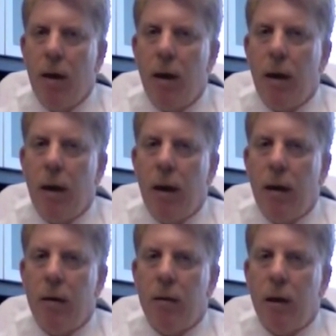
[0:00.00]

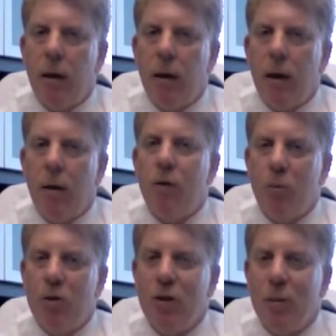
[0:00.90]
And I was
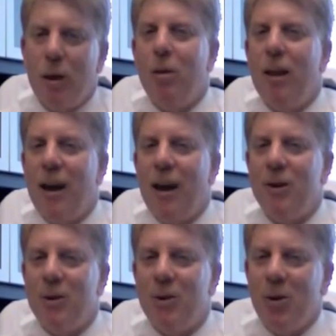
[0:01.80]
originally going to be a
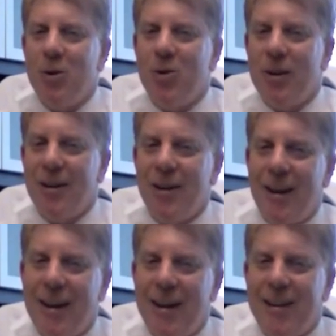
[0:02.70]
plastic surgeon,
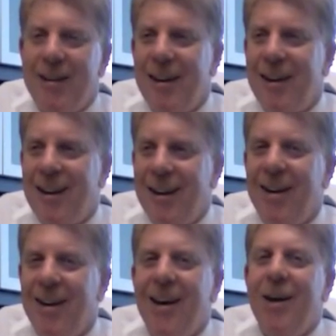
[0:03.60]
and
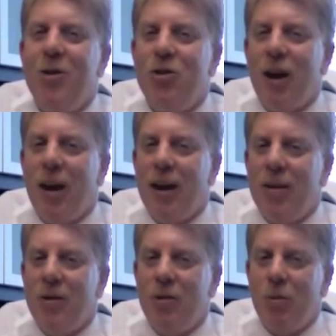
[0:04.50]

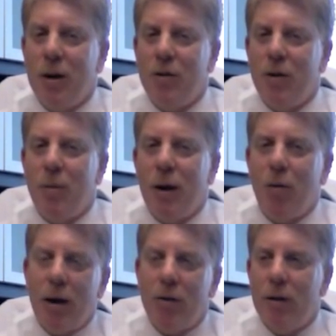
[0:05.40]
changed when I started my
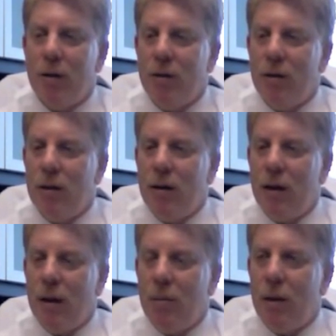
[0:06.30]
residency
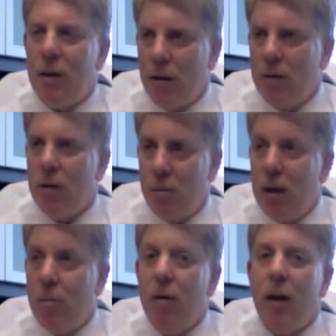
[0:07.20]
because of the
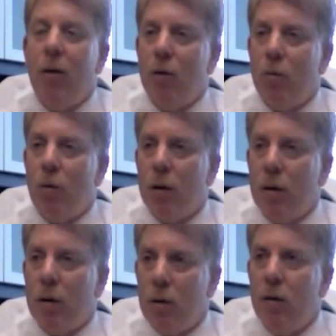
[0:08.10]
people that I was
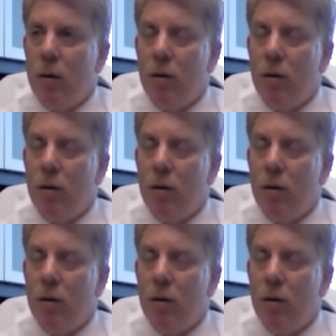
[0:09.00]
working with.